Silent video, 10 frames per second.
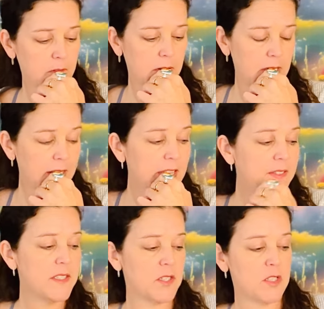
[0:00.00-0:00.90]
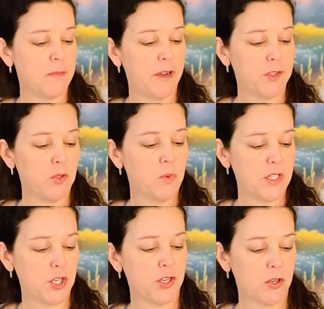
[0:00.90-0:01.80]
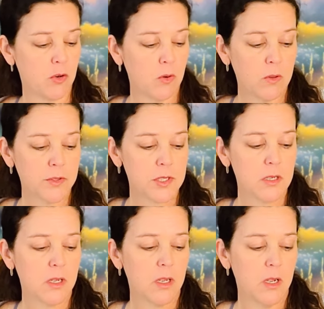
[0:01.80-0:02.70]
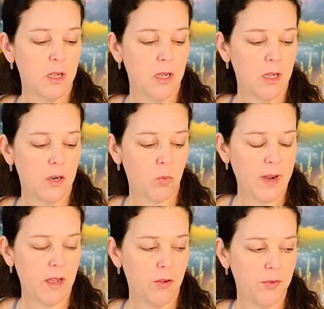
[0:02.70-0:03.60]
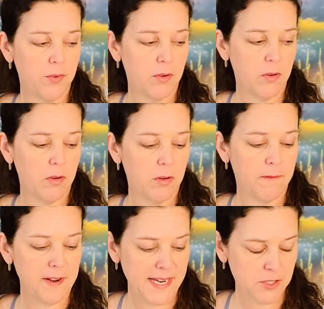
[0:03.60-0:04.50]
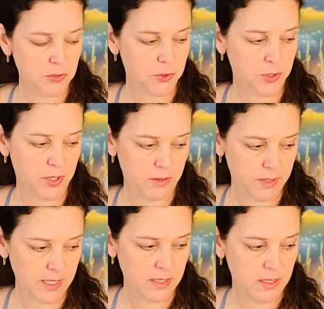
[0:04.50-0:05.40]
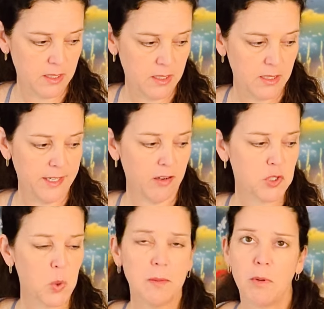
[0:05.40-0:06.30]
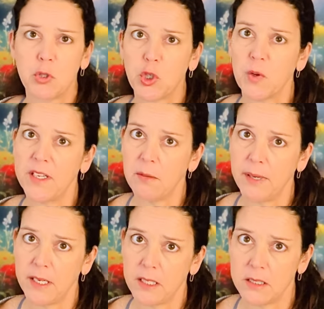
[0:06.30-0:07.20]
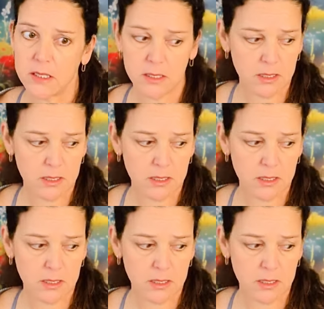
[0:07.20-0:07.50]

I think this is about you reaching your goals around financial security and also emotional independence.